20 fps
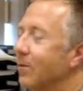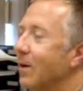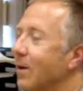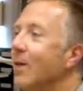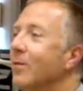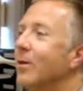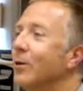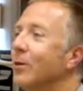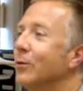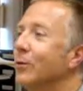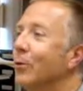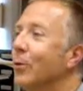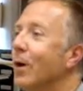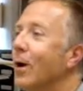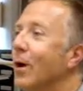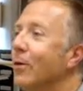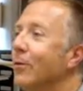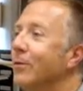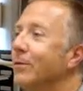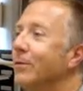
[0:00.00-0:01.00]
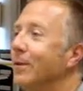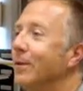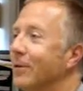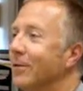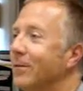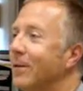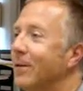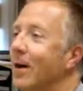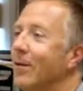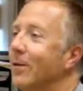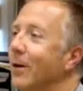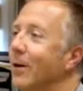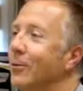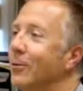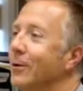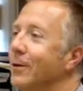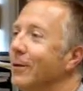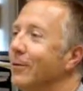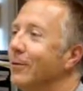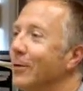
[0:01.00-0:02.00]
512 or
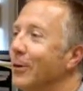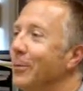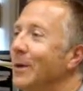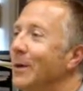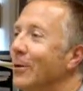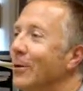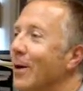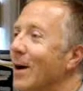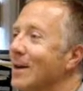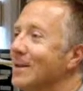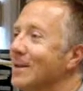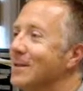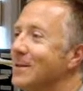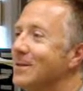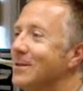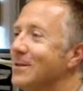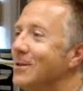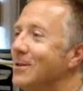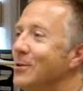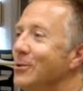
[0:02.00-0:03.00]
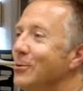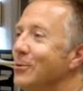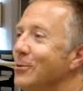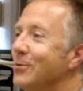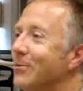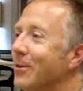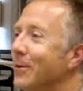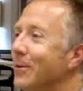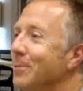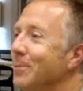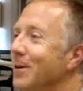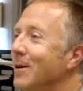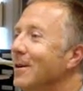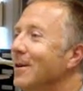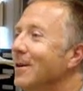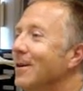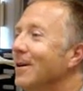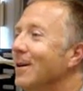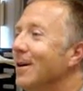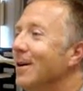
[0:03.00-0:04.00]
500 different amino acids to choose from
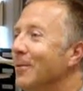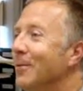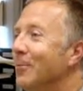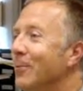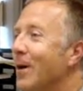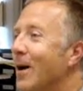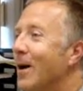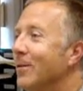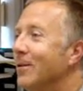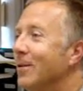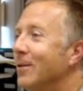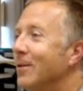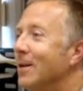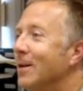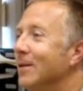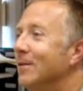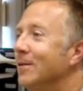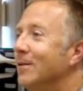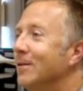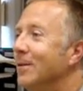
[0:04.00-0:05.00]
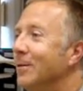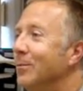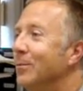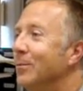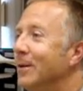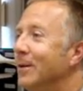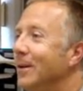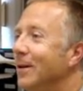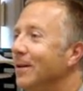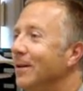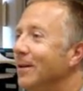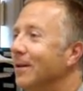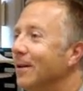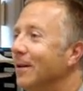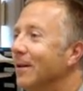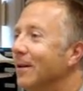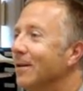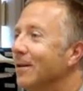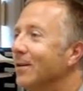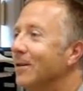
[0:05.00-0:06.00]
rather than simply
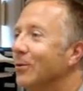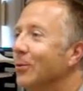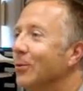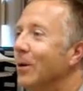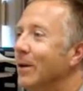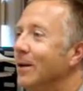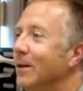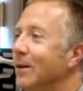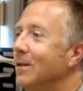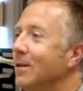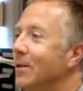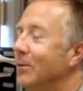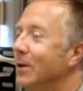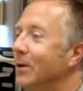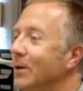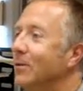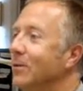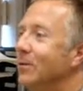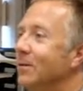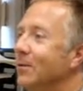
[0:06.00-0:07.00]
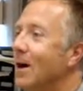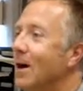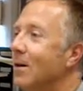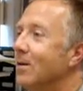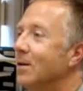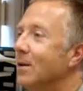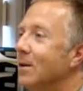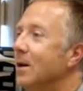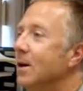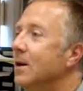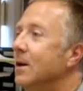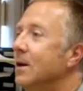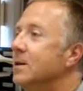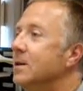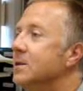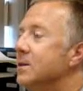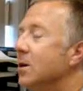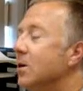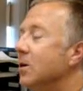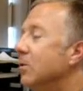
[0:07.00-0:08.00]
the 20 that we use now.
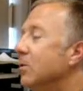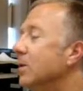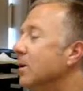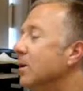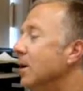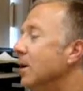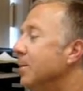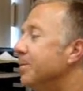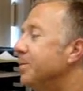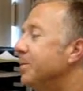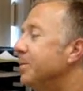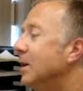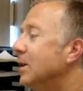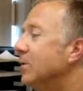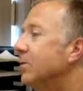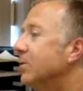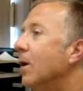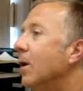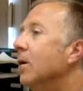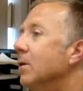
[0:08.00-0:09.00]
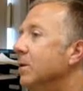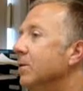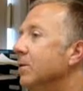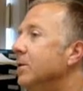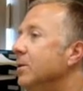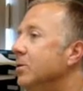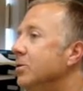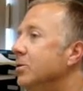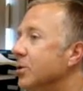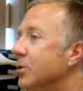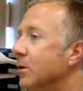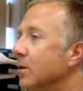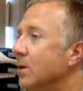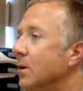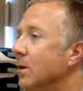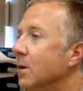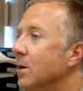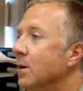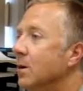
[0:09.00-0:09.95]
Mm-hmm. So it's far in the future,